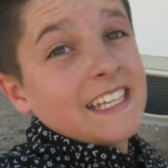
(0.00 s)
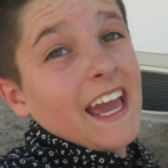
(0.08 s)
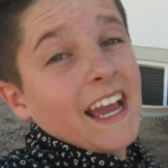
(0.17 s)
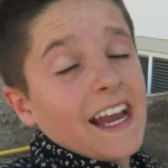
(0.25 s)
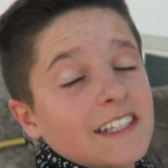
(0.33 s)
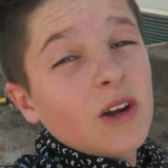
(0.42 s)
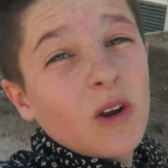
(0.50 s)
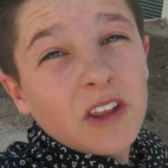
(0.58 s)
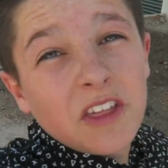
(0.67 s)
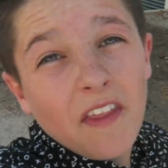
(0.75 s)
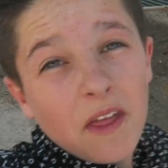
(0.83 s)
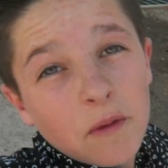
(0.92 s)
Dang, I
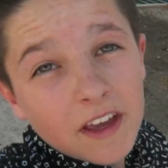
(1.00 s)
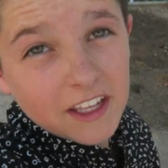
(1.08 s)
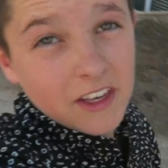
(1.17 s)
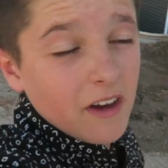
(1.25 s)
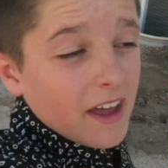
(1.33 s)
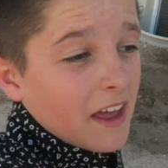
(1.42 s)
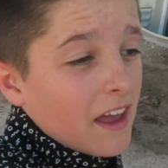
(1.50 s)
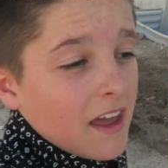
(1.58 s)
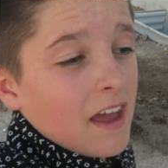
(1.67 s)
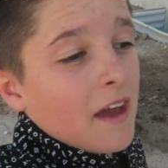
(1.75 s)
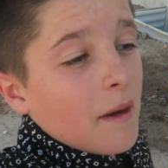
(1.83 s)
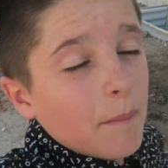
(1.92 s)
totally thought that we could do it,
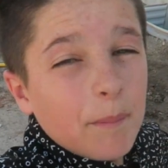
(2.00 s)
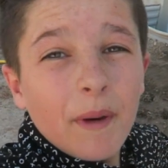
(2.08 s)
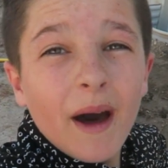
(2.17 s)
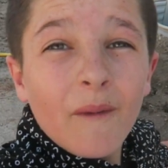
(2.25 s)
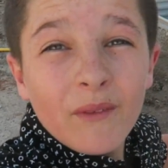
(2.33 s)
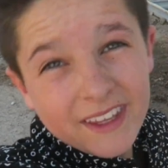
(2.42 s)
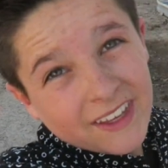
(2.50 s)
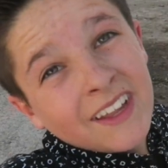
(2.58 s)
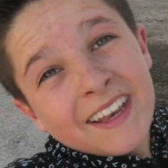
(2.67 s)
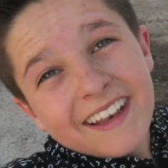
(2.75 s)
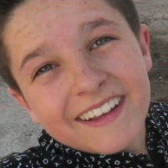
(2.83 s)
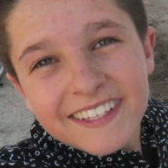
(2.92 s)
but we
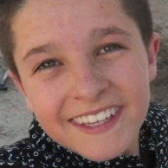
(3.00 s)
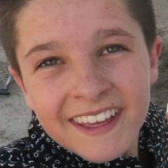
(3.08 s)
couldn't.